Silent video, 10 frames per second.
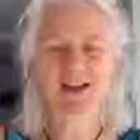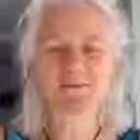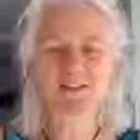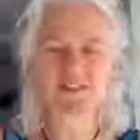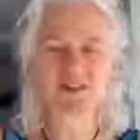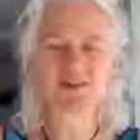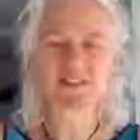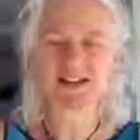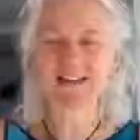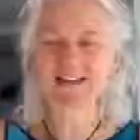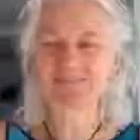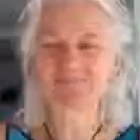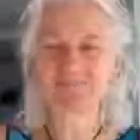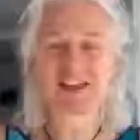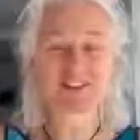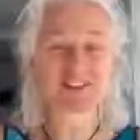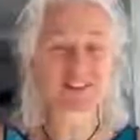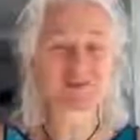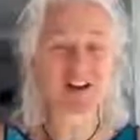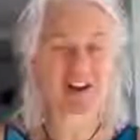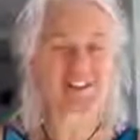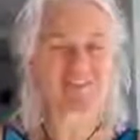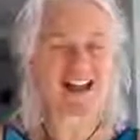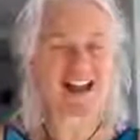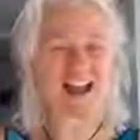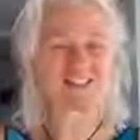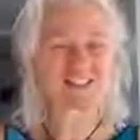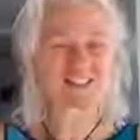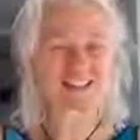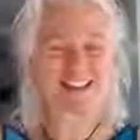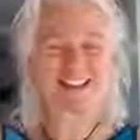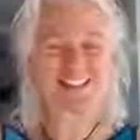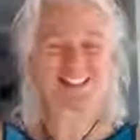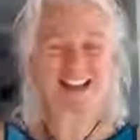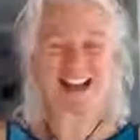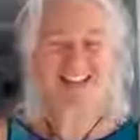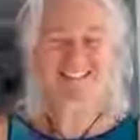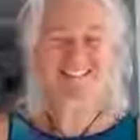There's a whole stack of them, and I'll see you tomorrow. Have a good day. Ciao.